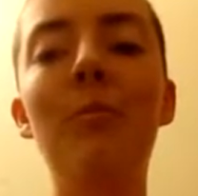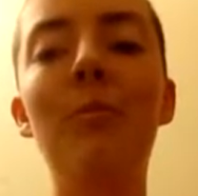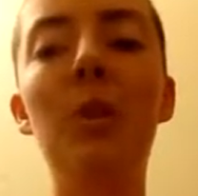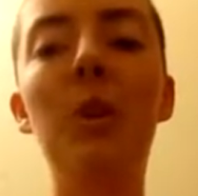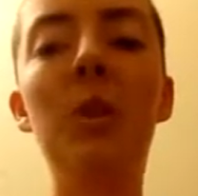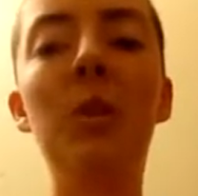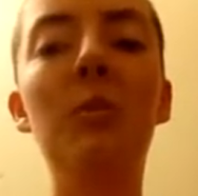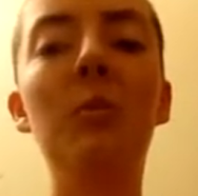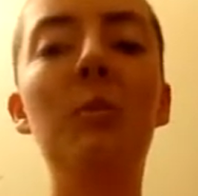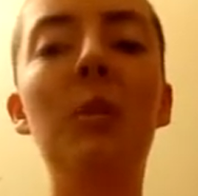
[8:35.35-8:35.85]

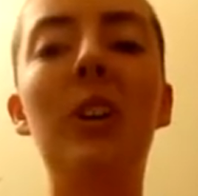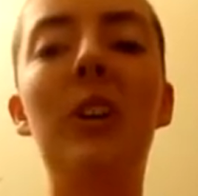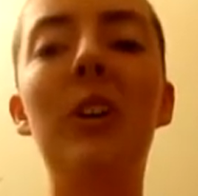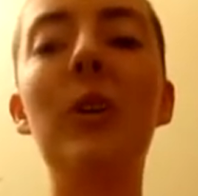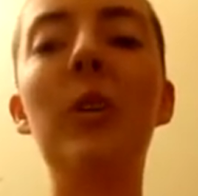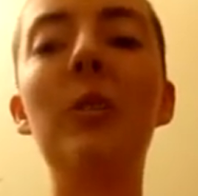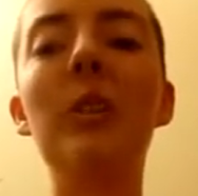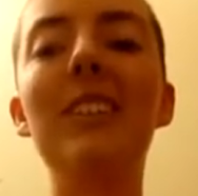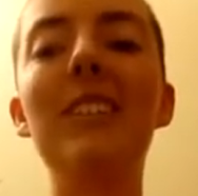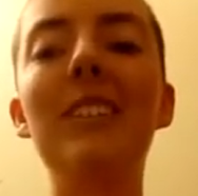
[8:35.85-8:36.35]
Don't even want to
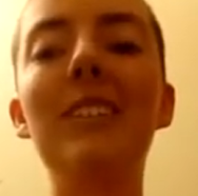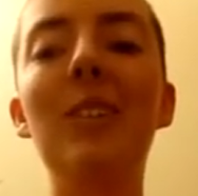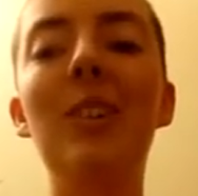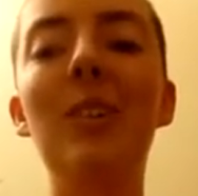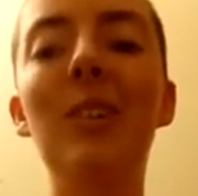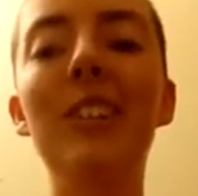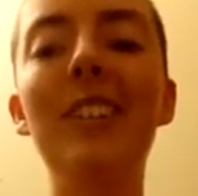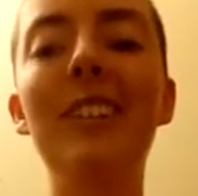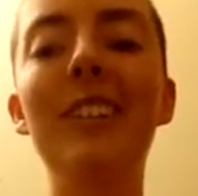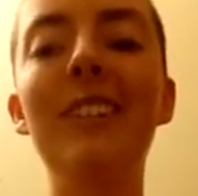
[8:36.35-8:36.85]
go into the
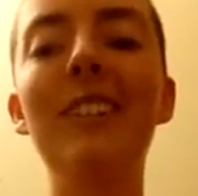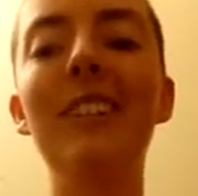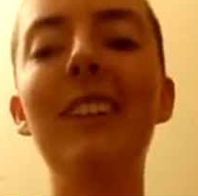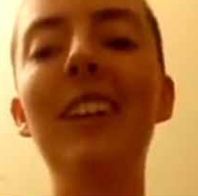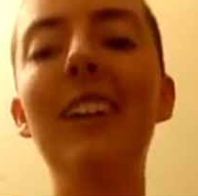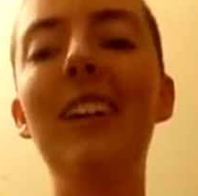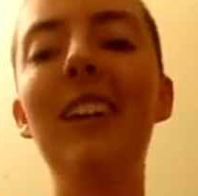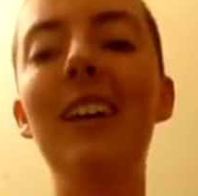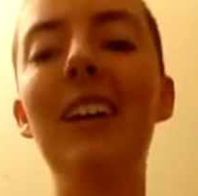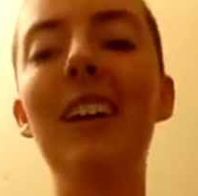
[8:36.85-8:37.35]
whole
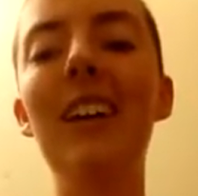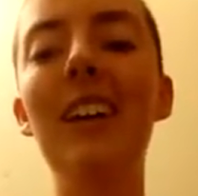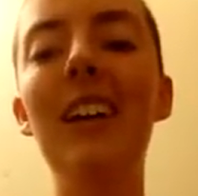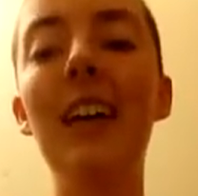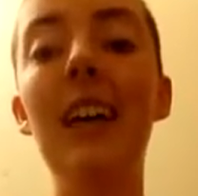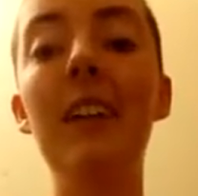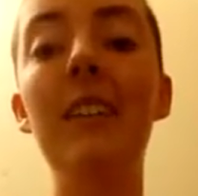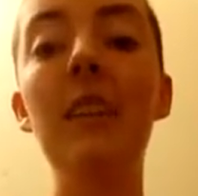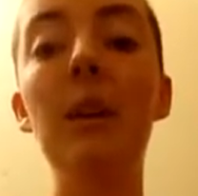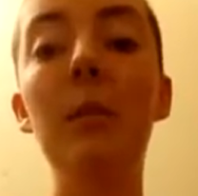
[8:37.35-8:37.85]

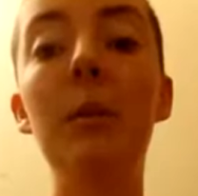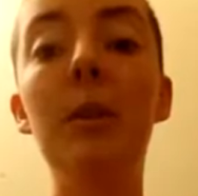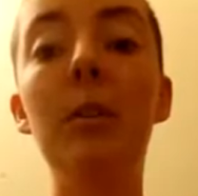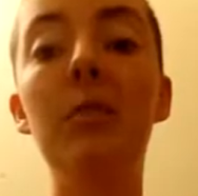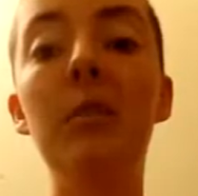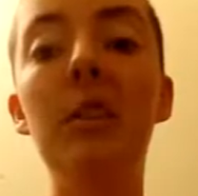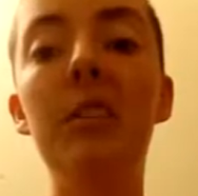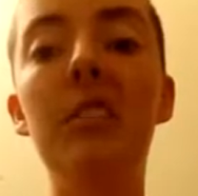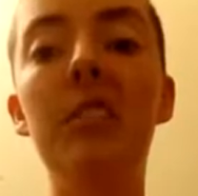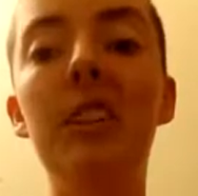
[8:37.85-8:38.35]

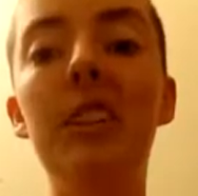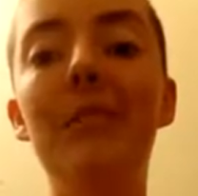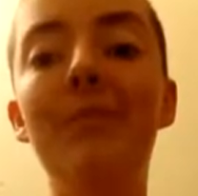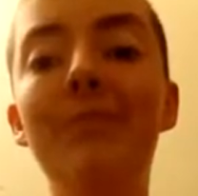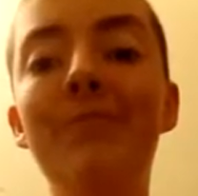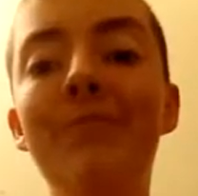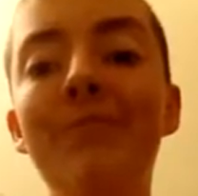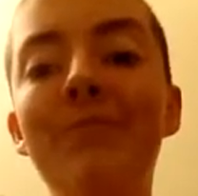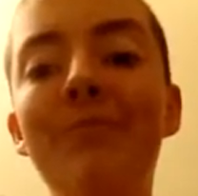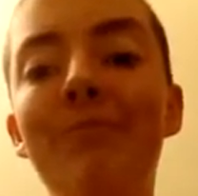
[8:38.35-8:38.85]
NWO thing
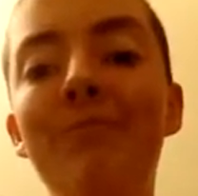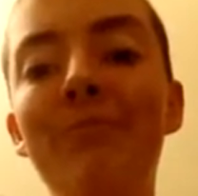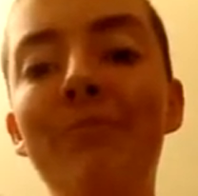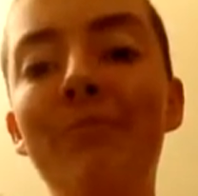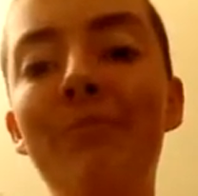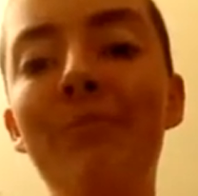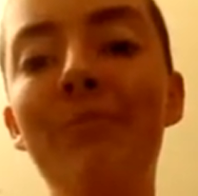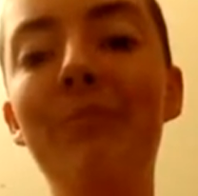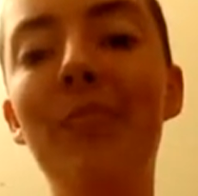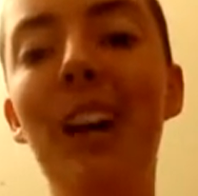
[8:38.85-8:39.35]

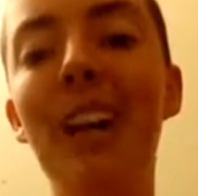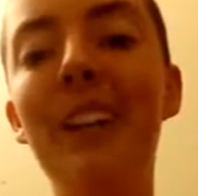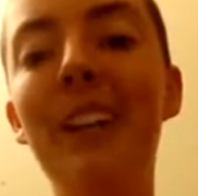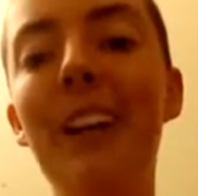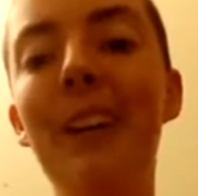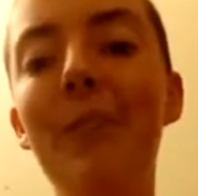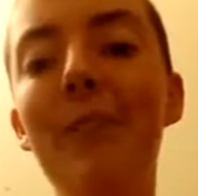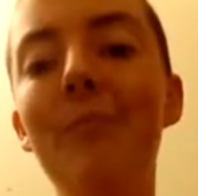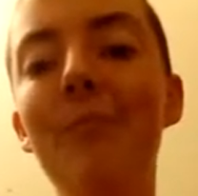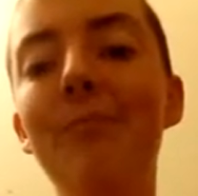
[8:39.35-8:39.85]
right
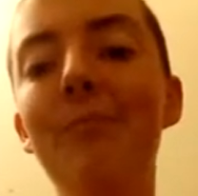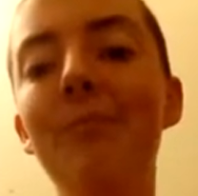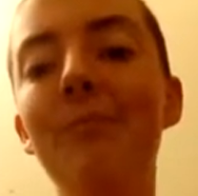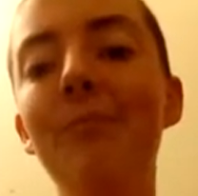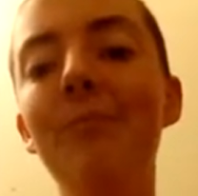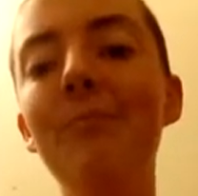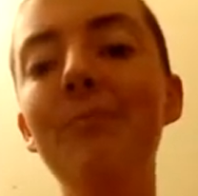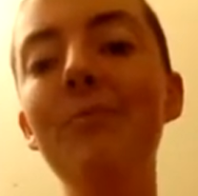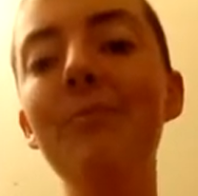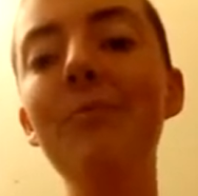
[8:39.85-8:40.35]
now.
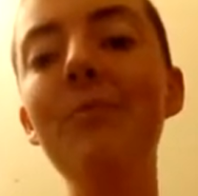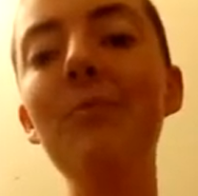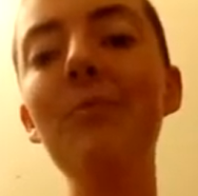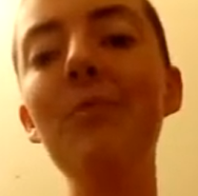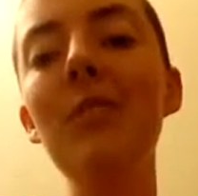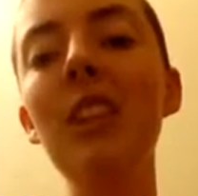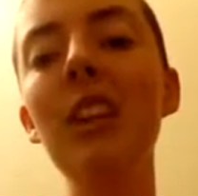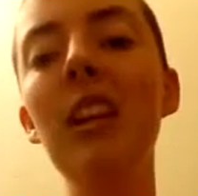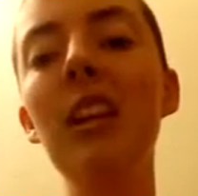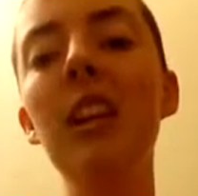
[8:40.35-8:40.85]

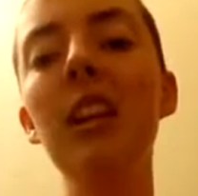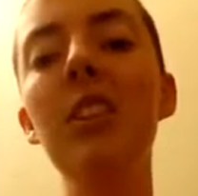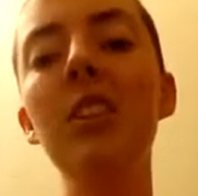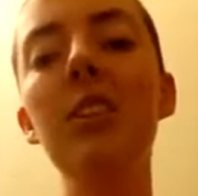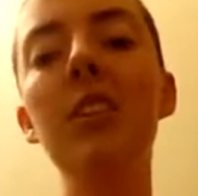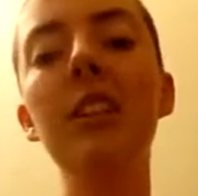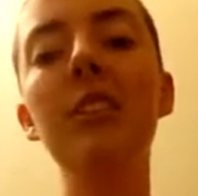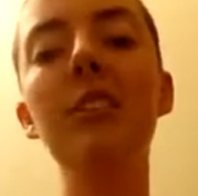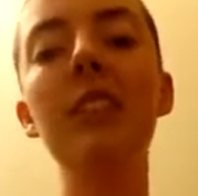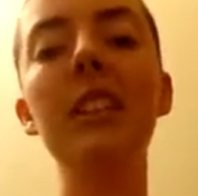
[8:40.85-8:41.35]
No,
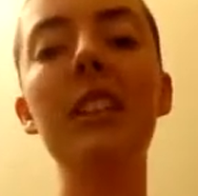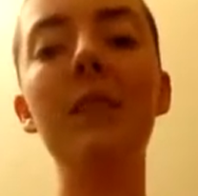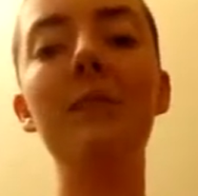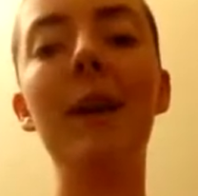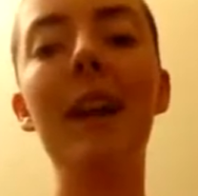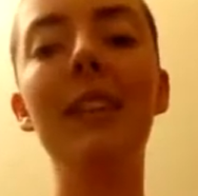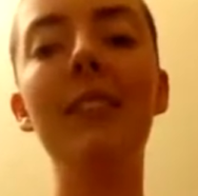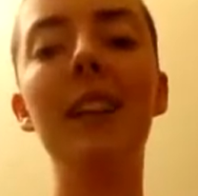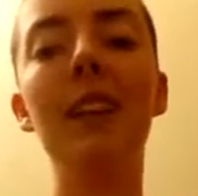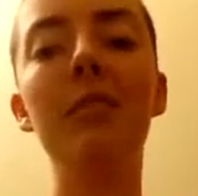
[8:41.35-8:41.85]
I don't
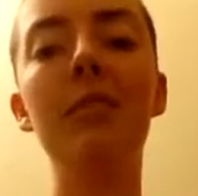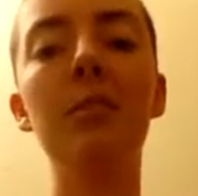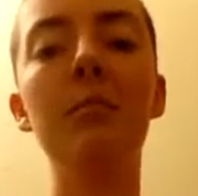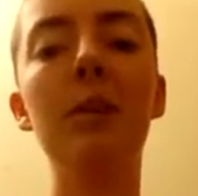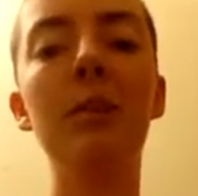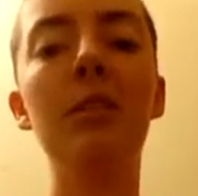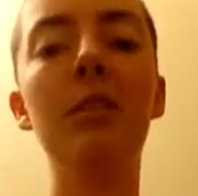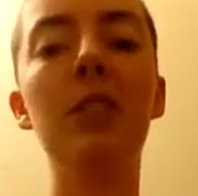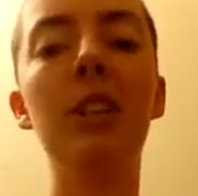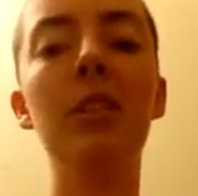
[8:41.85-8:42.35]
expect that from you.
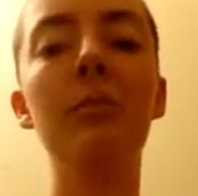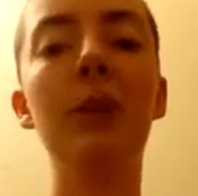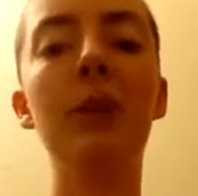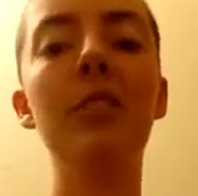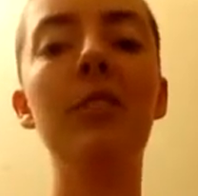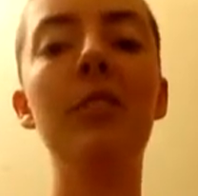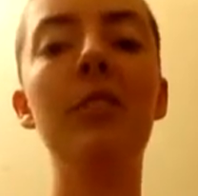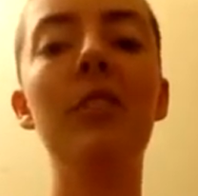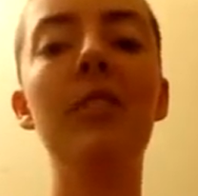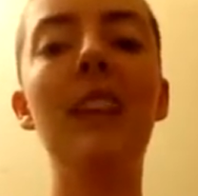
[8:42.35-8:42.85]
I don't expect
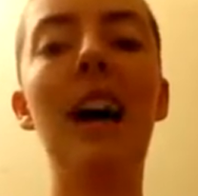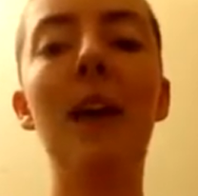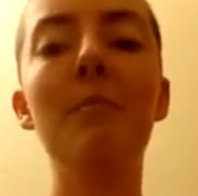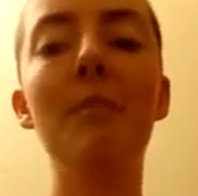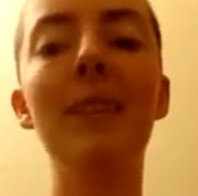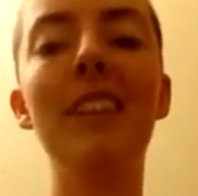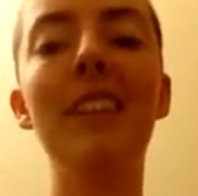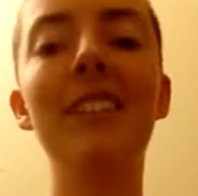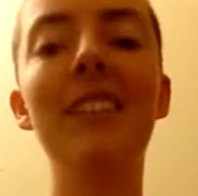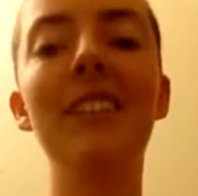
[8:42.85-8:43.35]
you to
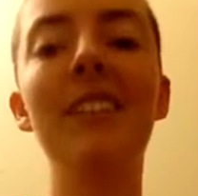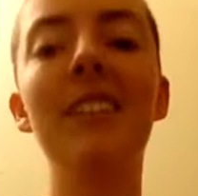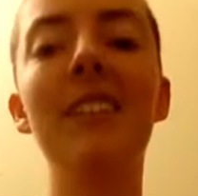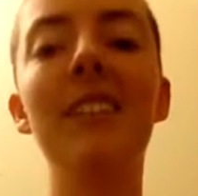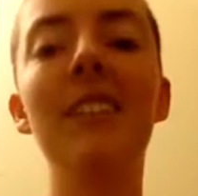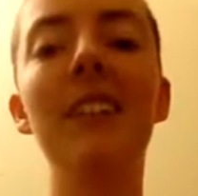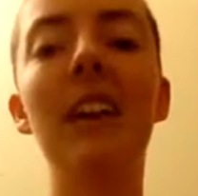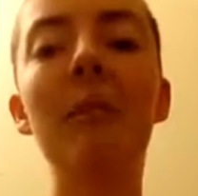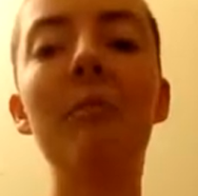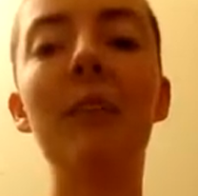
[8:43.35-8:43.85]
stop this
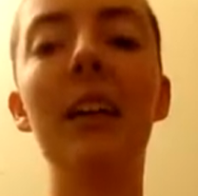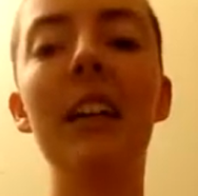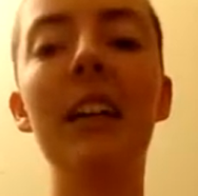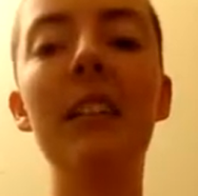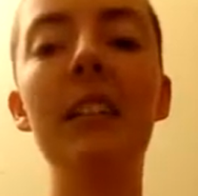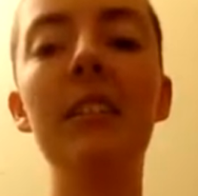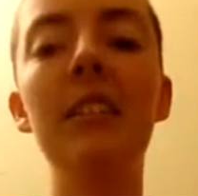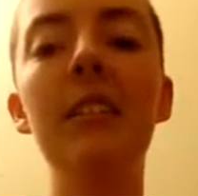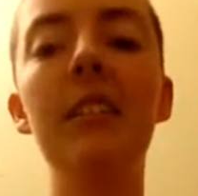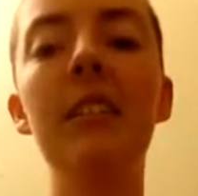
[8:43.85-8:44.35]
in that way.